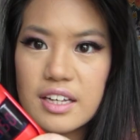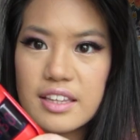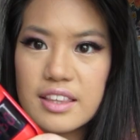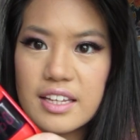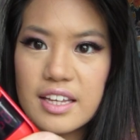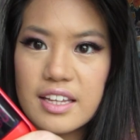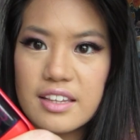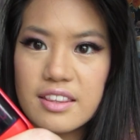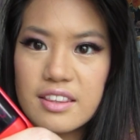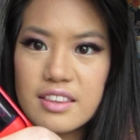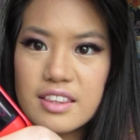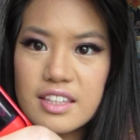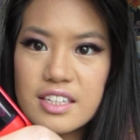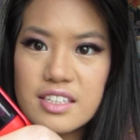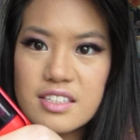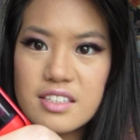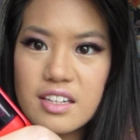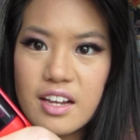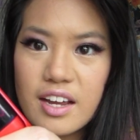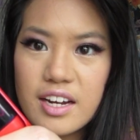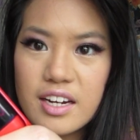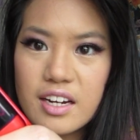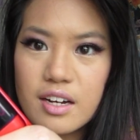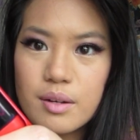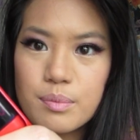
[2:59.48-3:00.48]
and then this
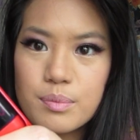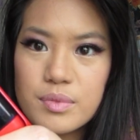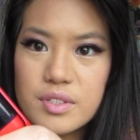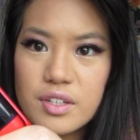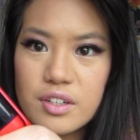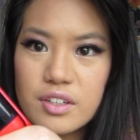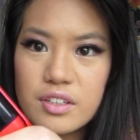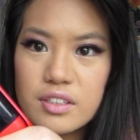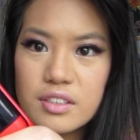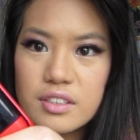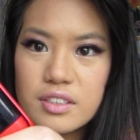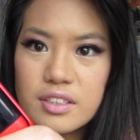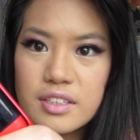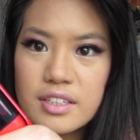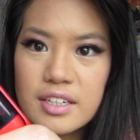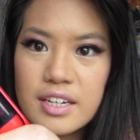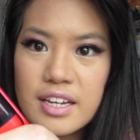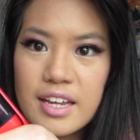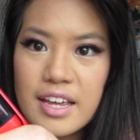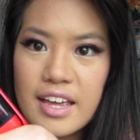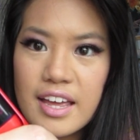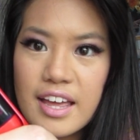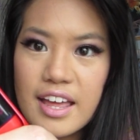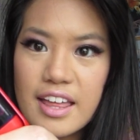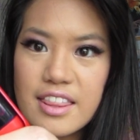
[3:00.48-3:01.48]
light comes on
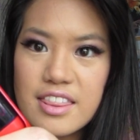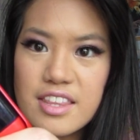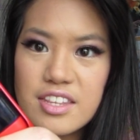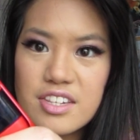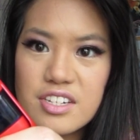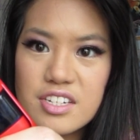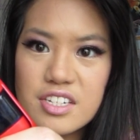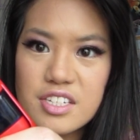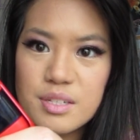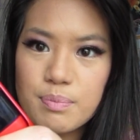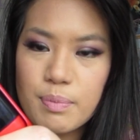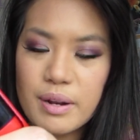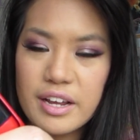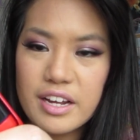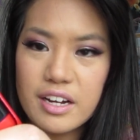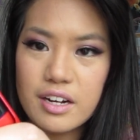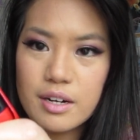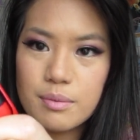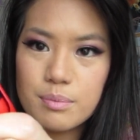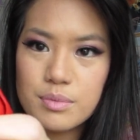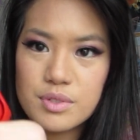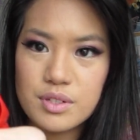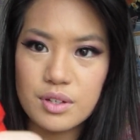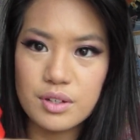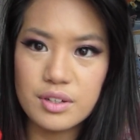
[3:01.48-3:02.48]
and the display
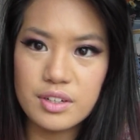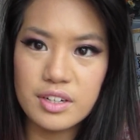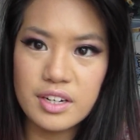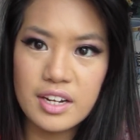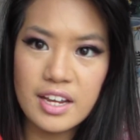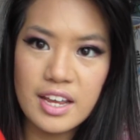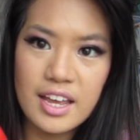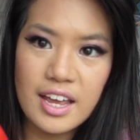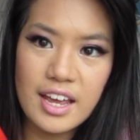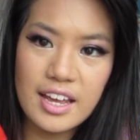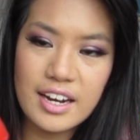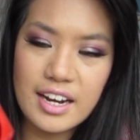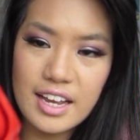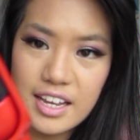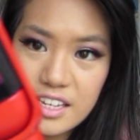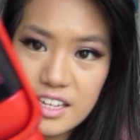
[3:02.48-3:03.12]
comes on, and